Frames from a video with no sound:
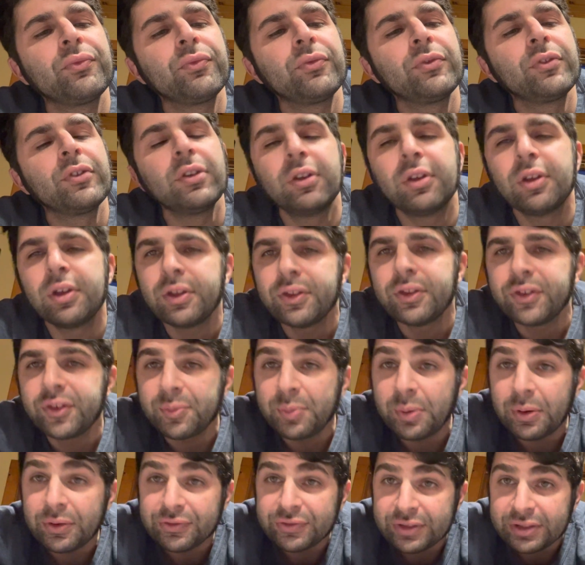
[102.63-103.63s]
It's
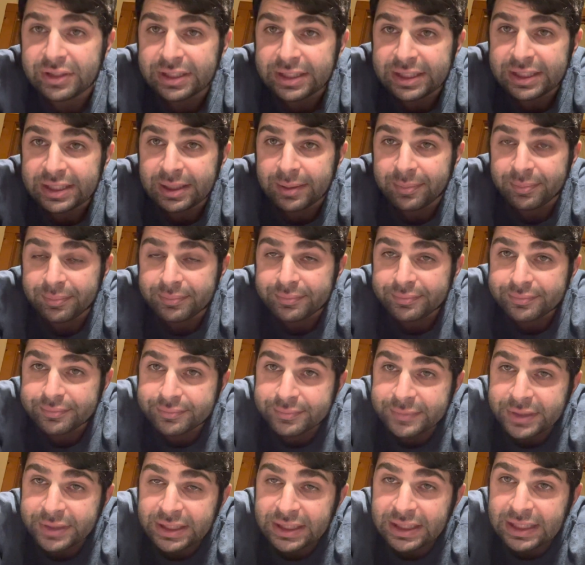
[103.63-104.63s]
supposed to clean up
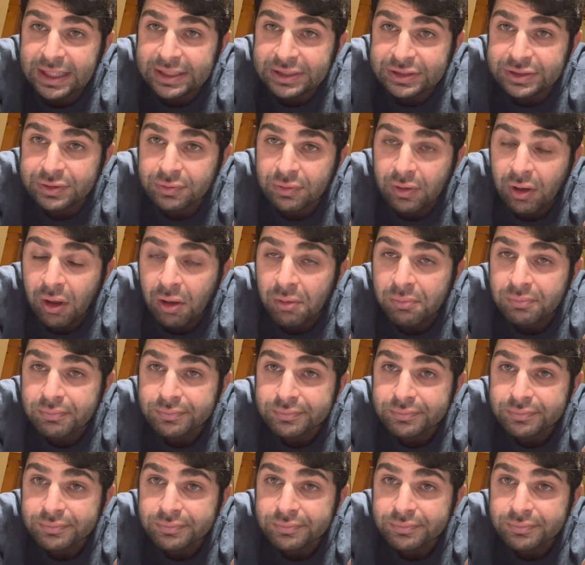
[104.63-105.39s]
cholesterol.